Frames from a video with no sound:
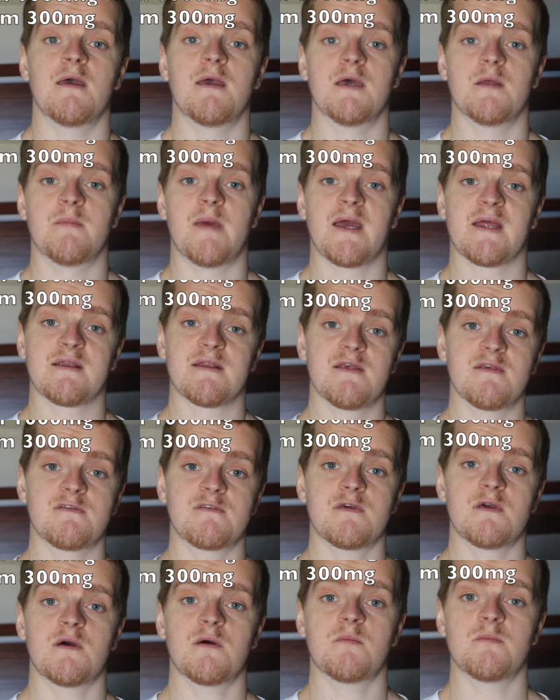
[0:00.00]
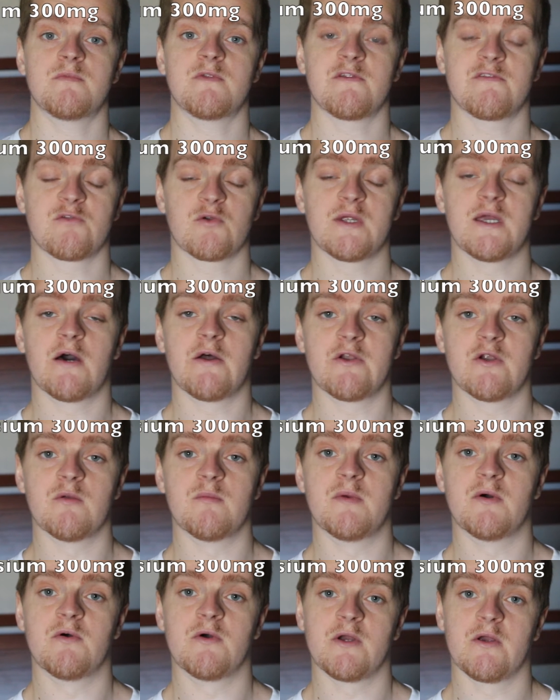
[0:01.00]
and magnesium to 300
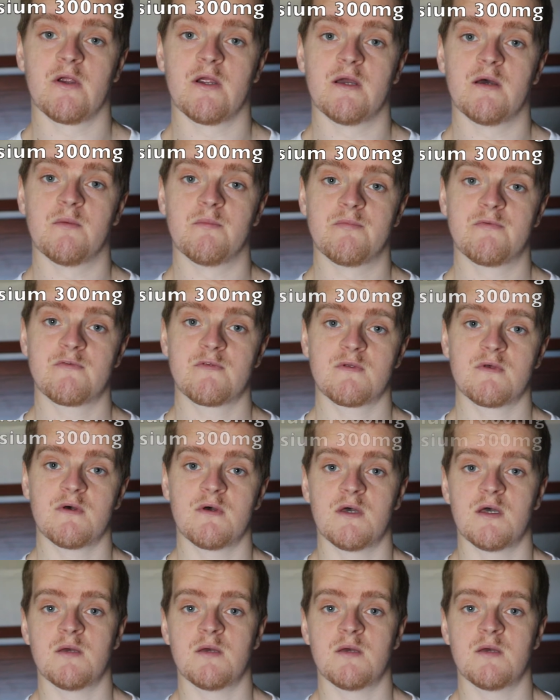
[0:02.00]
milligrams,